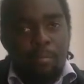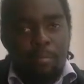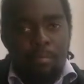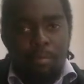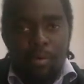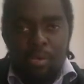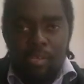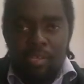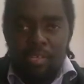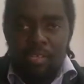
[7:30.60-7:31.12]

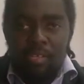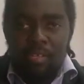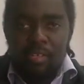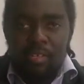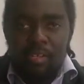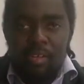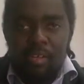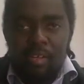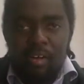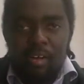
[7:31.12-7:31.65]
pulling
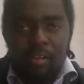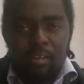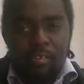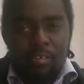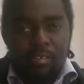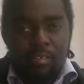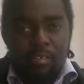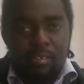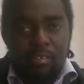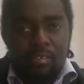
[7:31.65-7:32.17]
a car
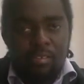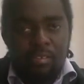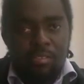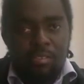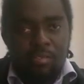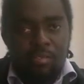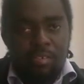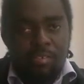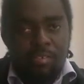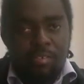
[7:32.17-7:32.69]
along the
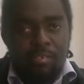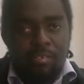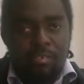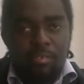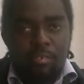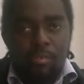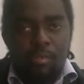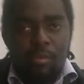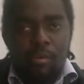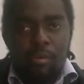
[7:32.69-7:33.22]
road,
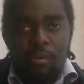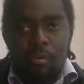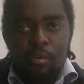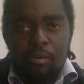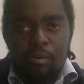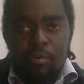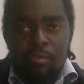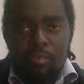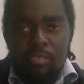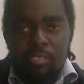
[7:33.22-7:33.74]

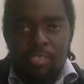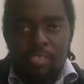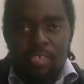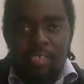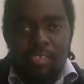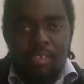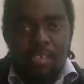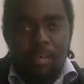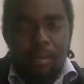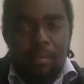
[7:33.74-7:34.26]
or
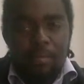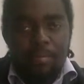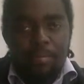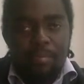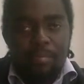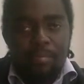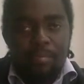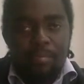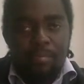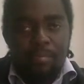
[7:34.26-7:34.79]
standing up,
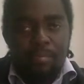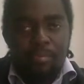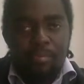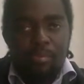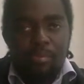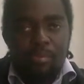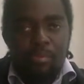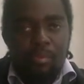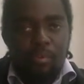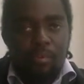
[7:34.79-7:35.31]

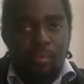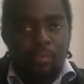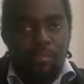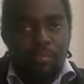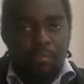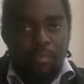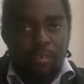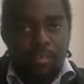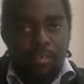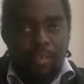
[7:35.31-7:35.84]
or
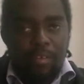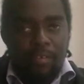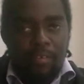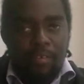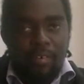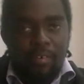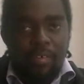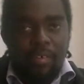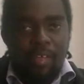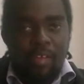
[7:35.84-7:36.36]
falling
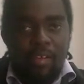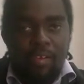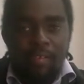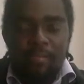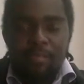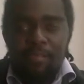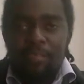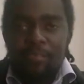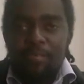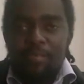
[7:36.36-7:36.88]
over. Any
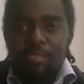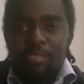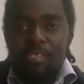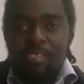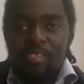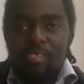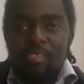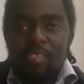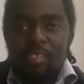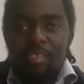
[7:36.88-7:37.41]
of the
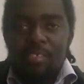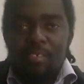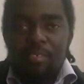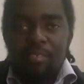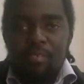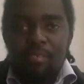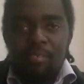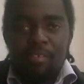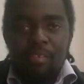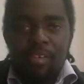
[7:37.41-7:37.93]
forces that
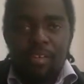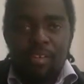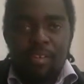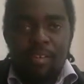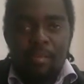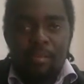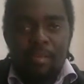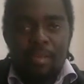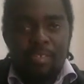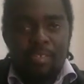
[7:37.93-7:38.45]
you can
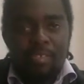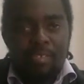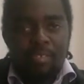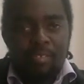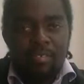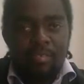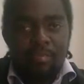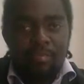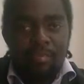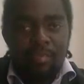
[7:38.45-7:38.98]
imagine,
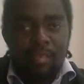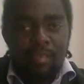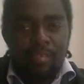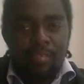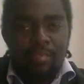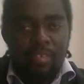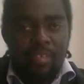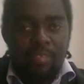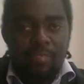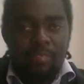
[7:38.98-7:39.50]

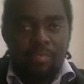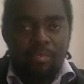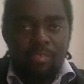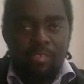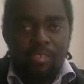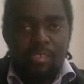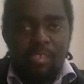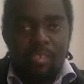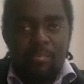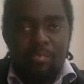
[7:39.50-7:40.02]
everyday
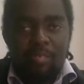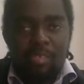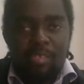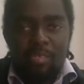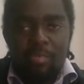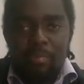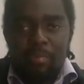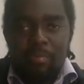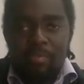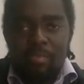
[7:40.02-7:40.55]
forces that we
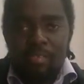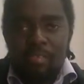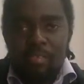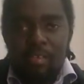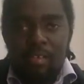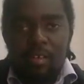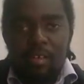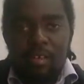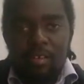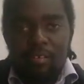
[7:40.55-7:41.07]
experience,
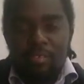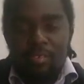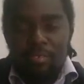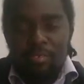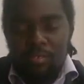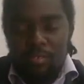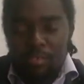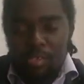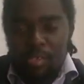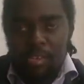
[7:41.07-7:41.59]
are due
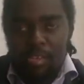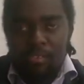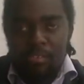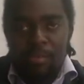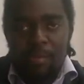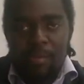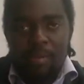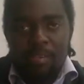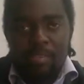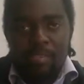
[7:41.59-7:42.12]
to the
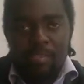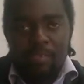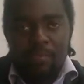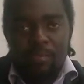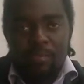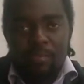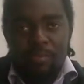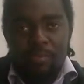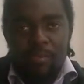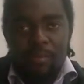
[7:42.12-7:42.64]
electromagnetic
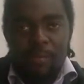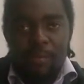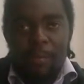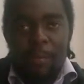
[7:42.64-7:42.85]
force.